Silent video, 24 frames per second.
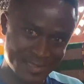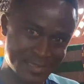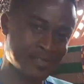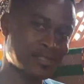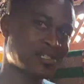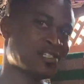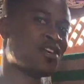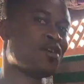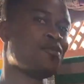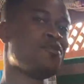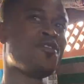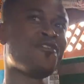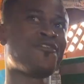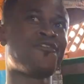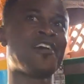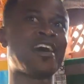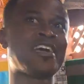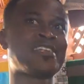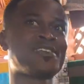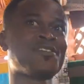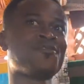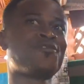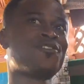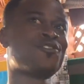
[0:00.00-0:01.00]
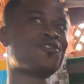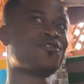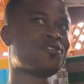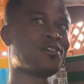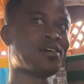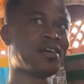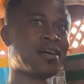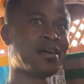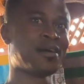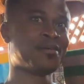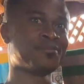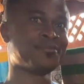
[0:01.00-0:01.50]
still they will be fighting for
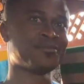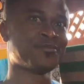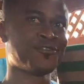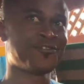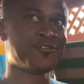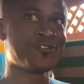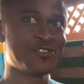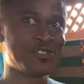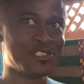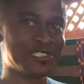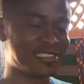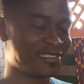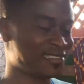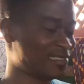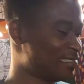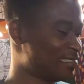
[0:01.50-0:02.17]
food.